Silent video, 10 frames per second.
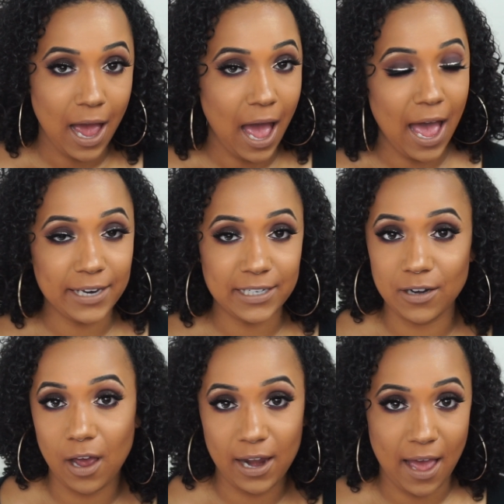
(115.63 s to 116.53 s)
I did
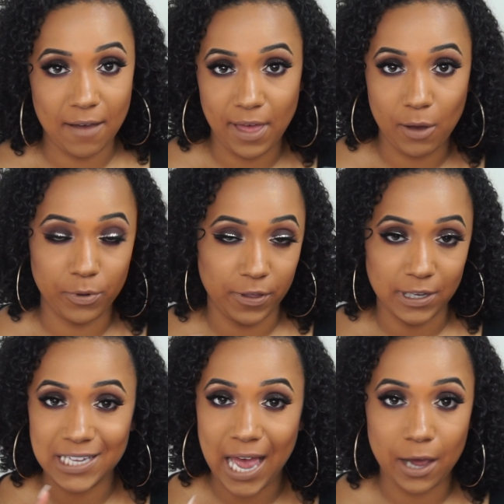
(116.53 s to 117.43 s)
not have that with
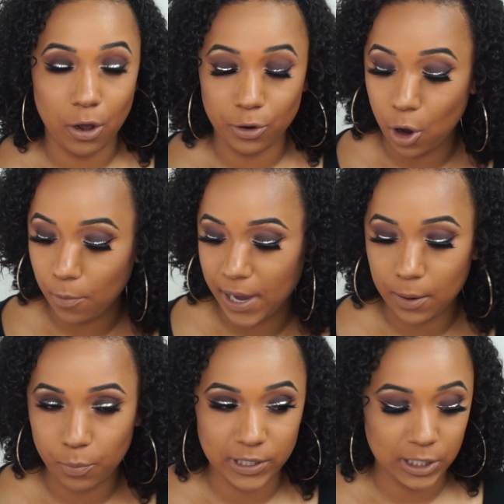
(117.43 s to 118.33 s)
this at all. No
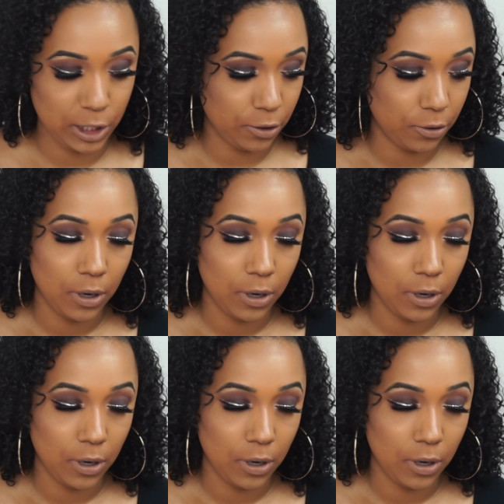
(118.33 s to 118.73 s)
makeup residue